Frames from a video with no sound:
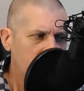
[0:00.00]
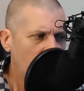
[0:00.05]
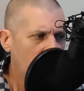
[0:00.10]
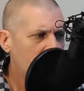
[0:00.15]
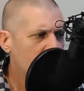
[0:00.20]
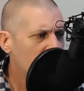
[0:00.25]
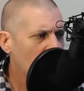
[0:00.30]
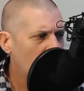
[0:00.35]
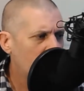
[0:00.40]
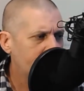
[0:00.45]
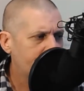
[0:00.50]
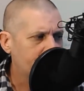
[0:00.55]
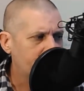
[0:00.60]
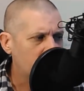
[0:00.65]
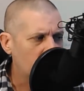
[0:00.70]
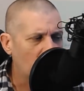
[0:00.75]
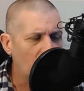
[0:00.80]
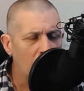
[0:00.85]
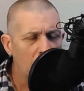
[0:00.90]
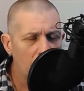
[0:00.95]
James
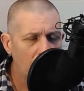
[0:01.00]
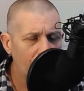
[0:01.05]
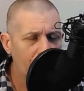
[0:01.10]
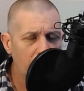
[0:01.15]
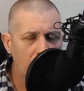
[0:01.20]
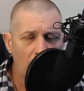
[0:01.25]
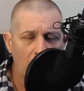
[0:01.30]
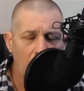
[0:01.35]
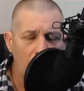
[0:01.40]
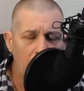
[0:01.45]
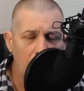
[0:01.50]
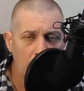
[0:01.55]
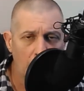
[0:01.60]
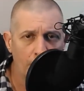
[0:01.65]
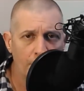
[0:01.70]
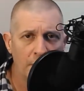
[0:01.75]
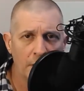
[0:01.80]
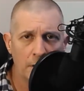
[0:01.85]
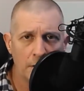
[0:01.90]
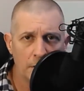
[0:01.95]
Altucher, I love the
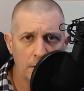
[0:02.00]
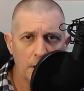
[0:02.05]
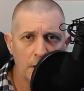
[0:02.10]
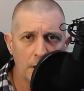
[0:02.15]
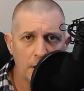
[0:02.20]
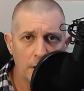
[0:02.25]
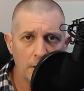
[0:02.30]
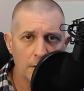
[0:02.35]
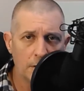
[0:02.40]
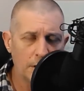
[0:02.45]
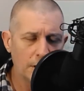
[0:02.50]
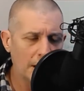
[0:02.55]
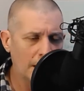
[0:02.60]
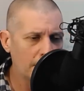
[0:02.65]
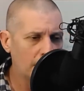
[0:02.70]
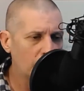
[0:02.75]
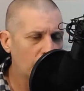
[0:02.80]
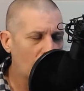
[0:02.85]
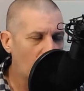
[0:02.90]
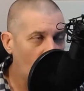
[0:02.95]
guy. I mean,
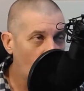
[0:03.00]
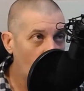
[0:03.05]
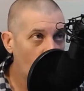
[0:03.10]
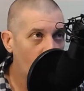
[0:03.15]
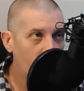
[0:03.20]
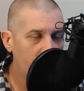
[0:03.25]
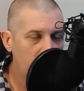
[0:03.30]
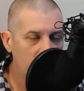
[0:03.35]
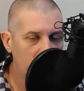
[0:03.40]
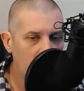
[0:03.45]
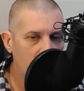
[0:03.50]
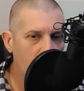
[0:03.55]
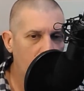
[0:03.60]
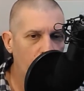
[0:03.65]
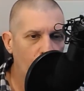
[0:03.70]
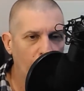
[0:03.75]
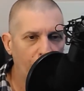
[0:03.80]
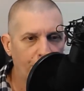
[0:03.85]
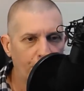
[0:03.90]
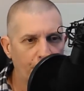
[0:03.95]
I don't always
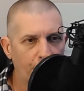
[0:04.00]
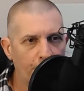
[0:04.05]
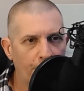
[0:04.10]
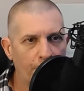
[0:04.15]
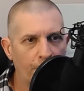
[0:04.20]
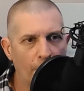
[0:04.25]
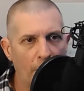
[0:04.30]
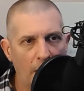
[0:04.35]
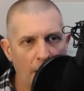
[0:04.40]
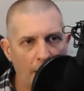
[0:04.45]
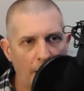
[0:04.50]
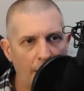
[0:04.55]
agree with him.